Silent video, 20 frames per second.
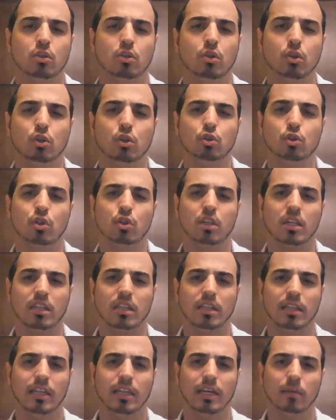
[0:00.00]
as soon as you click
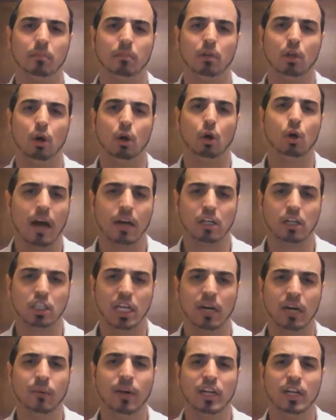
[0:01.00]
the link below. How to
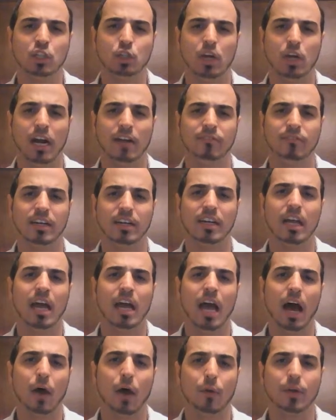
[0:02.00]
generate traffic,
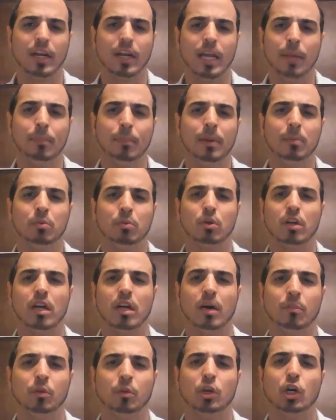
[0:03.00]
how to get people to
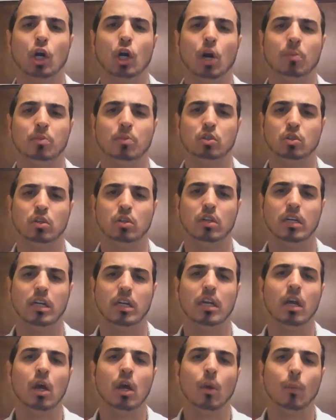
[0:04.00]
come to your
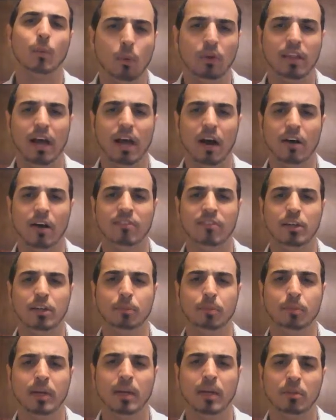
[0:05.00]
opportunity without having
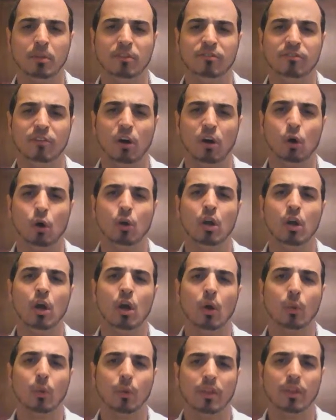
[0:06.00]
to pick up the phone,
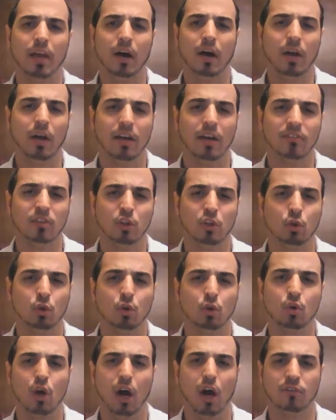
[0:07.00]
without having to
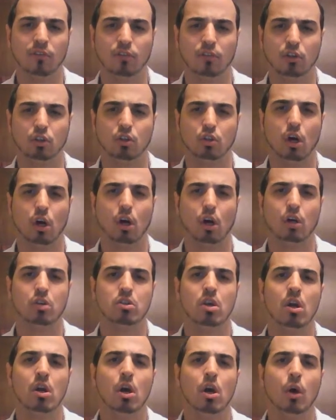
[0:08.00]
do conference
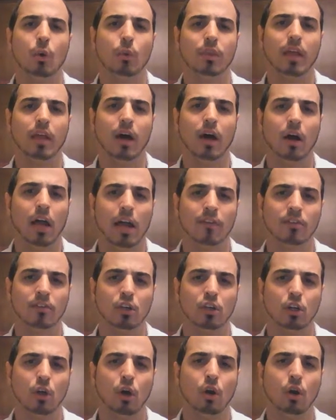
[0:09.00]
calls, without
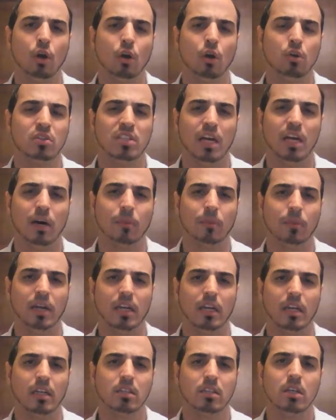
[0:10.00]
having to go to hotel
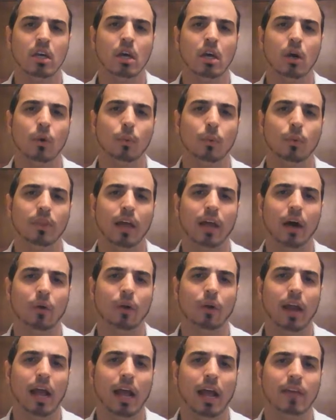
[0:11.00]
meetings,
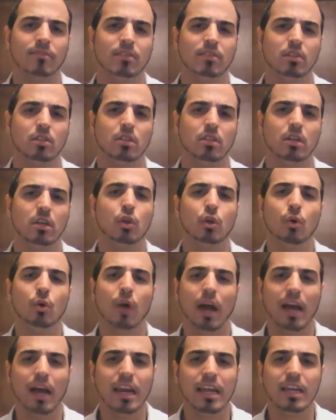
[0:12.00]
without having to do
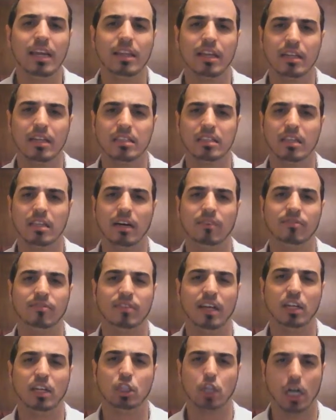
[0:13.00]
any of that stuff
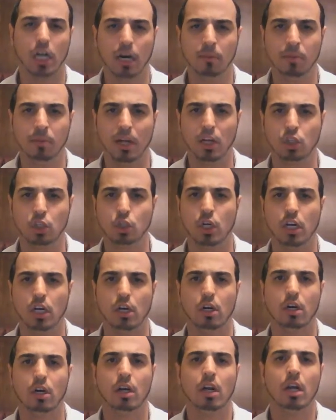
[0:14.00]
that your upline
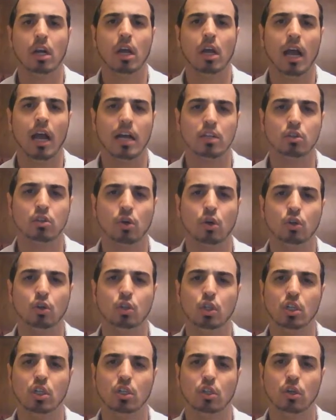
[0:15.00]
trainer has
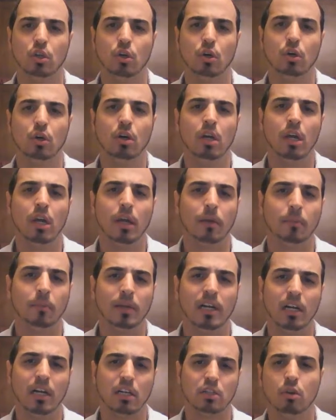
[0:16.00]
told you to do
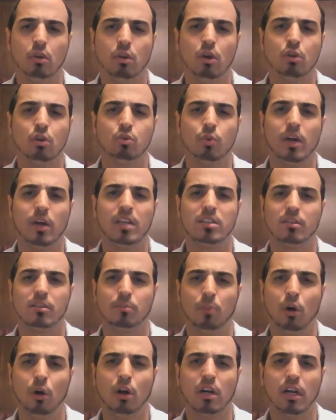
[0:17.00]
because those ways
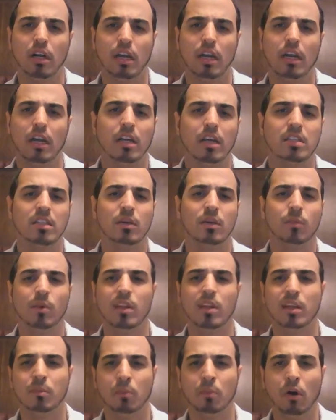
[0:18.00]
of marketing isn't
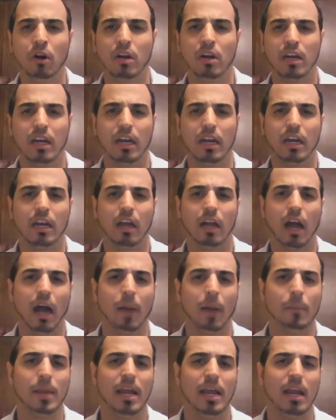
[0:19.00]
really marketing.
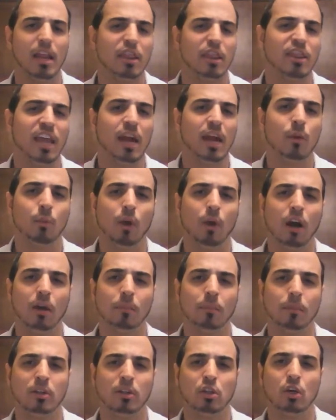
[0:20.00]
I mean, they
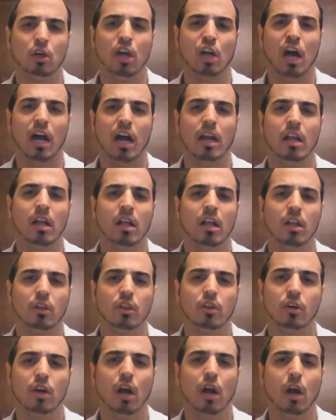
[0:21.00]
work, but they're not
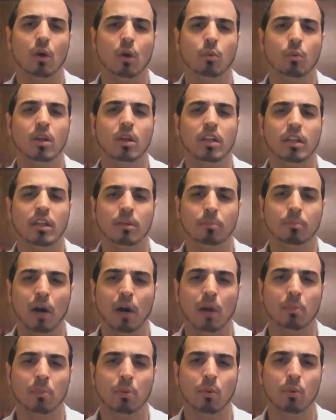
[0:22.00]
they're not really the
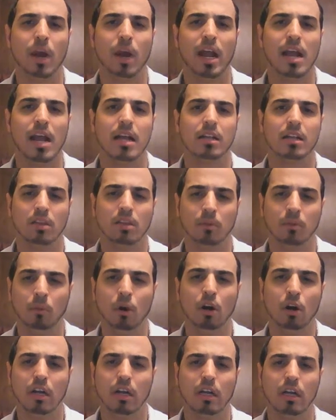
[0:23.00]
proper way to
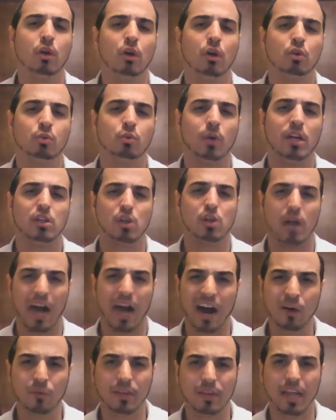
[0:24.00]
market. Those ways are
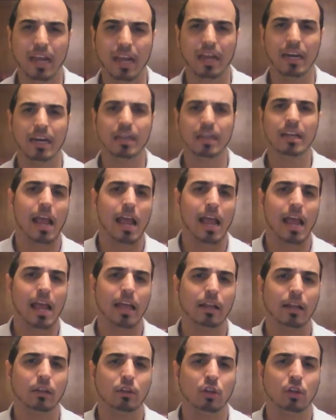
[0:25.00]
outdated
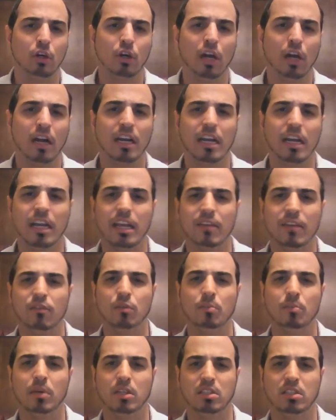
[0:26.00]
and they're not going to give
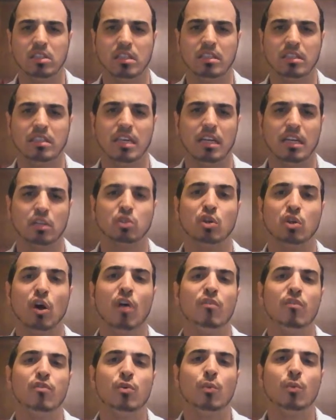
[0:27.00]
you much success.
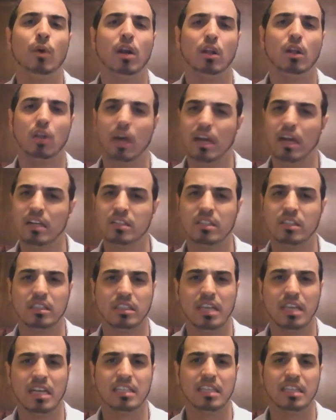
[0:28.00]
So if you want a lot of
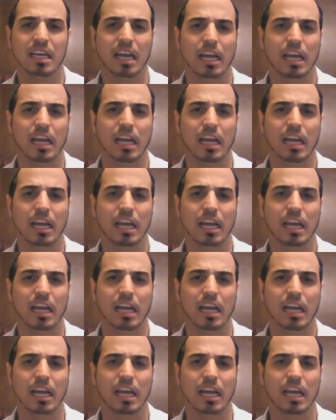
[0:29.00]
success